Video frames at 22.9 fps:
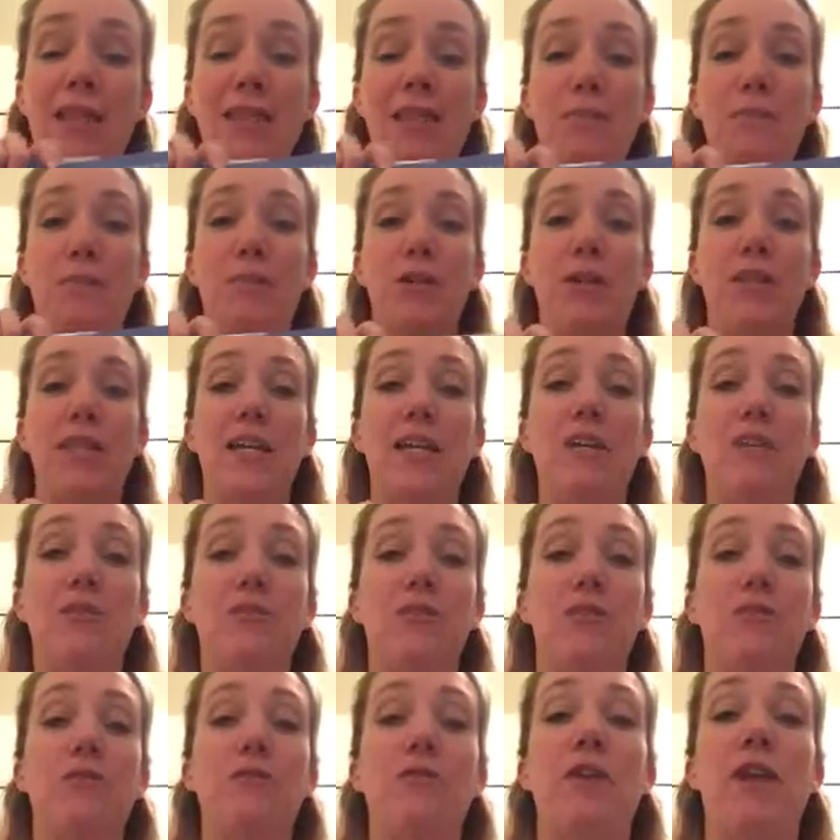The book then
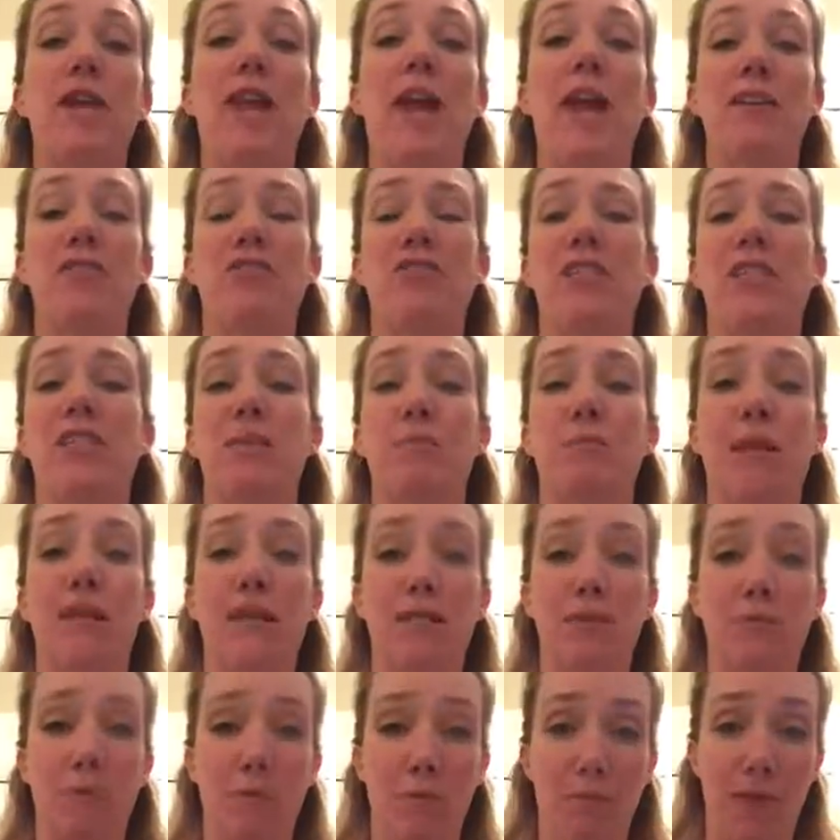goes through and actually
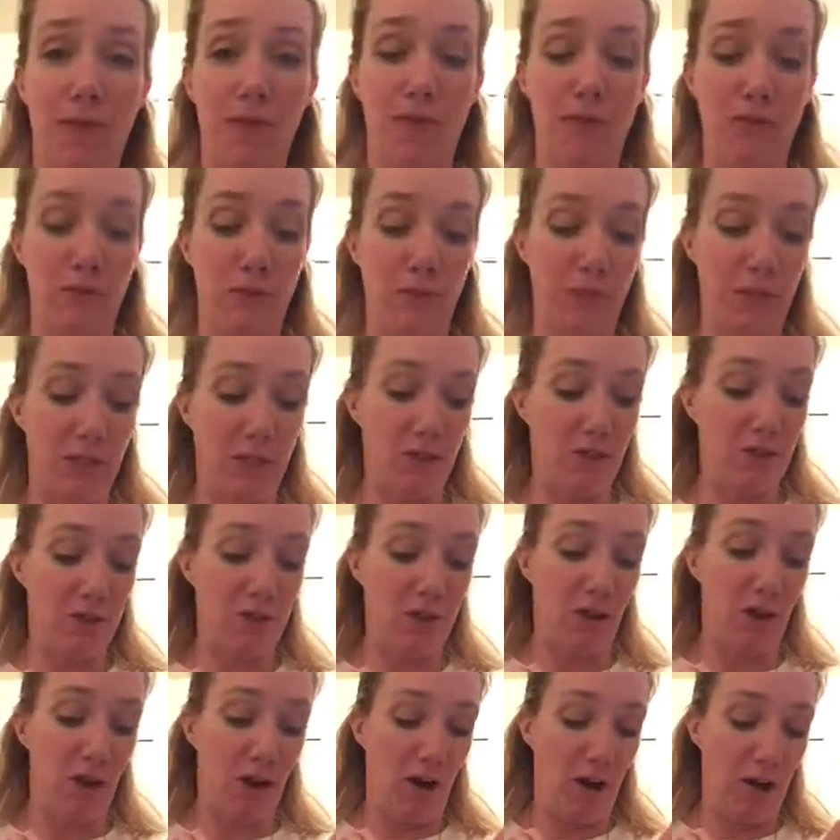explains what many of those
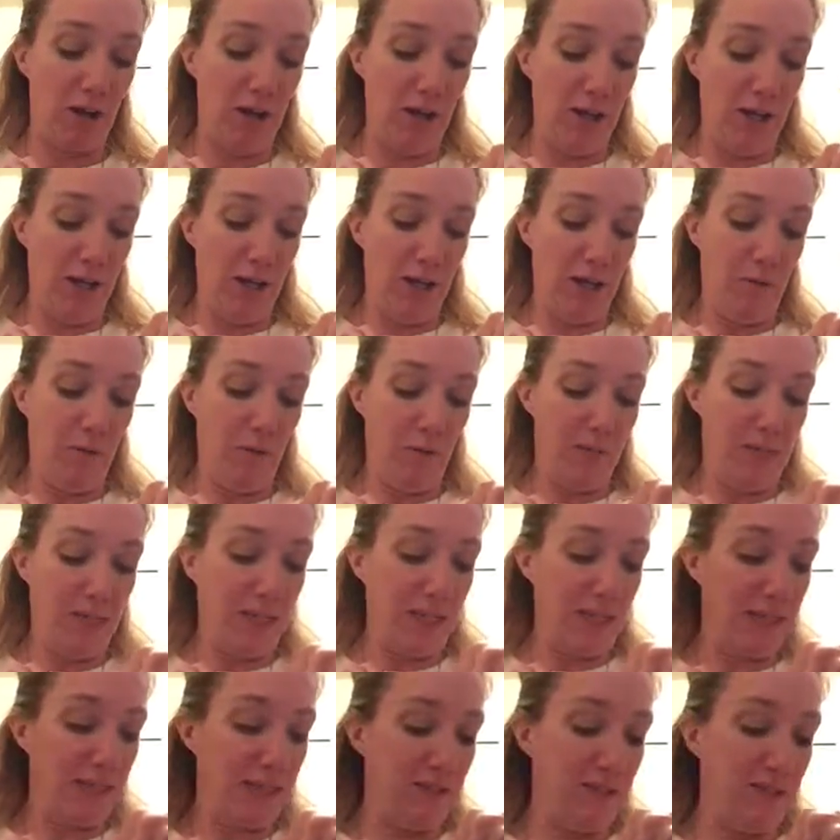pictures are and what the
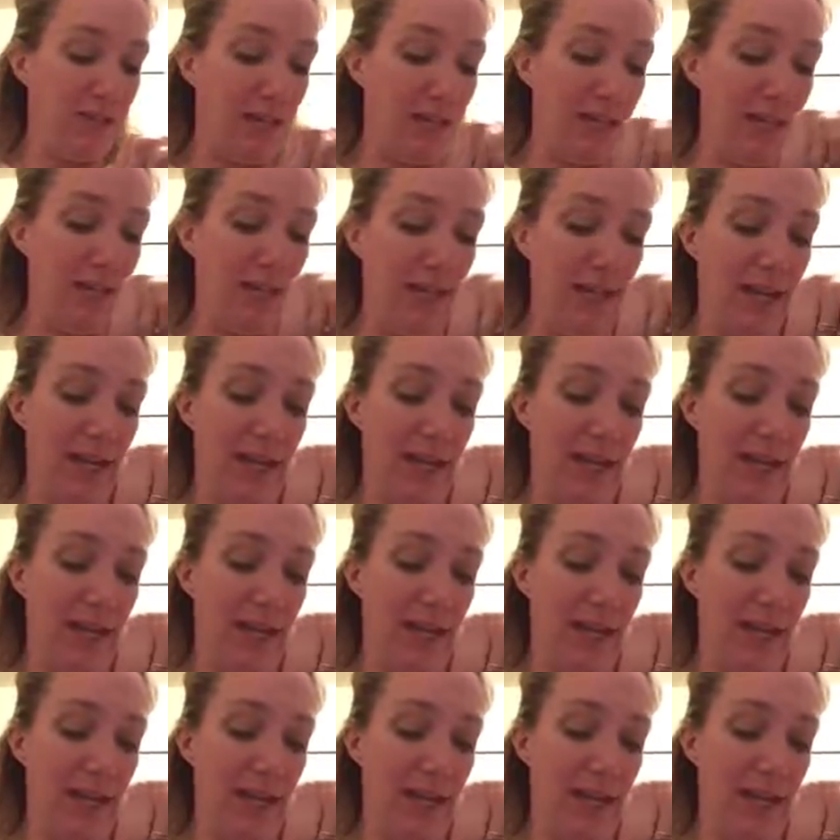kids have done.